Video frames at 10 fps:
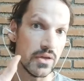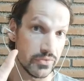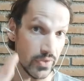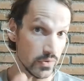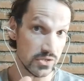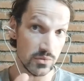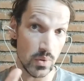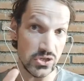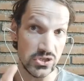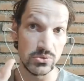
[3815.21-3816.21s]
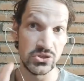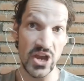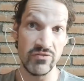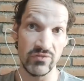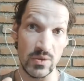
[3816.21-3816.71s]
Those are the words you
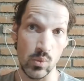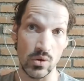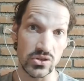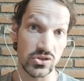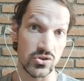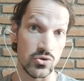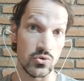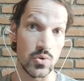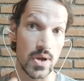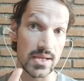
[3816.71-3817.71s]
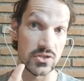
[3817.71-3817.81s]
generally want to